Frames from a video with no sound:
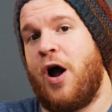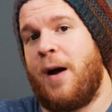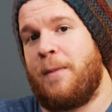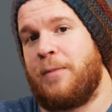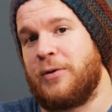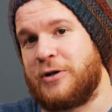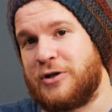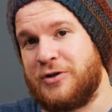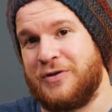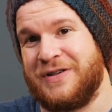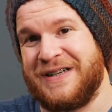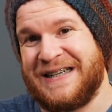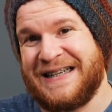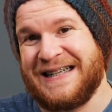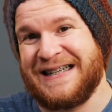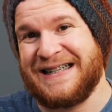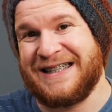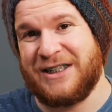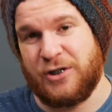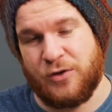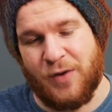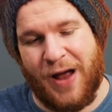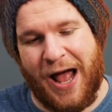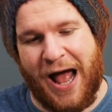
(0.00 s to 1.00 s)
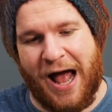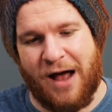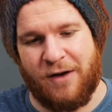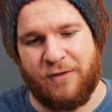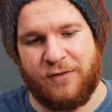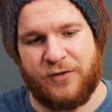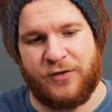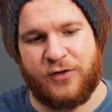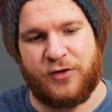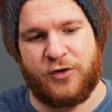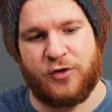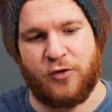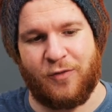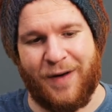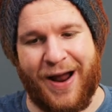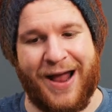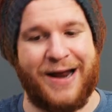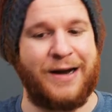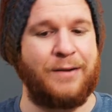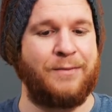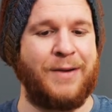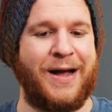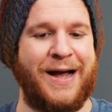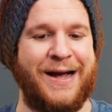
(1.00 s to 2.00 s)
opportunities you have to
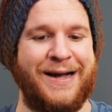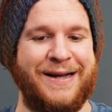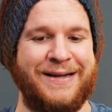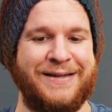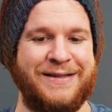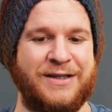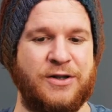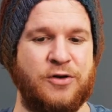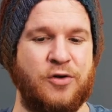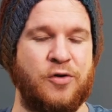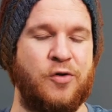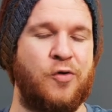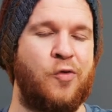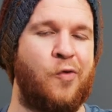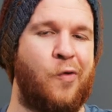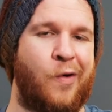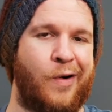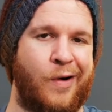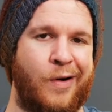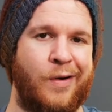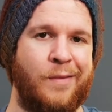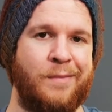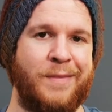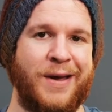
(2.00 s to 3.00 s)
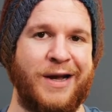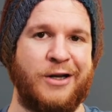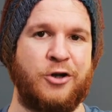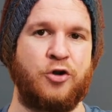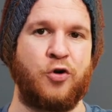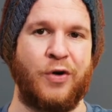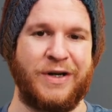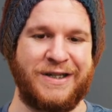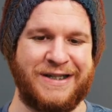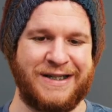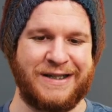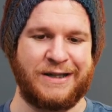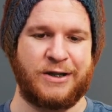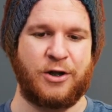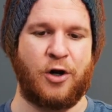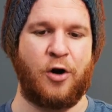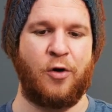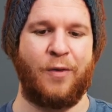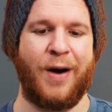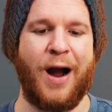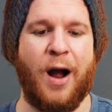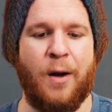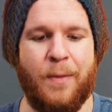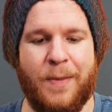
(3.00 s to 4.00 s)
randomize or make choices
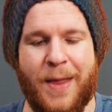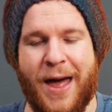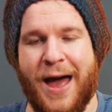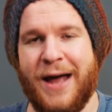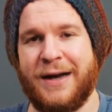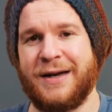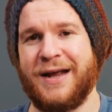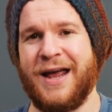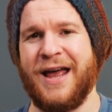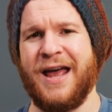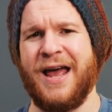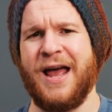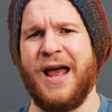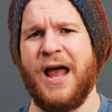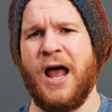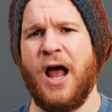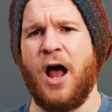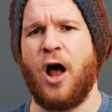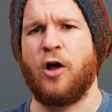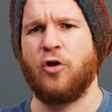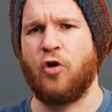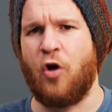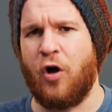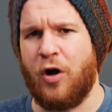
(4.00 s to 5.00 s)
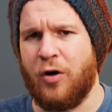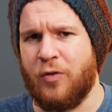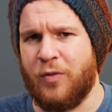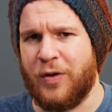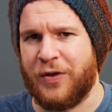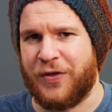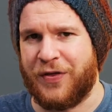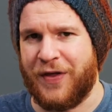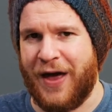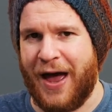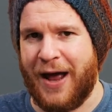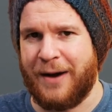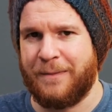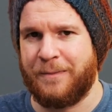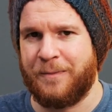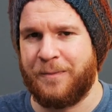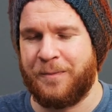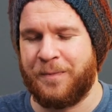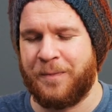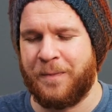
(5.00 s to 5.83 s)
around that. Along with that,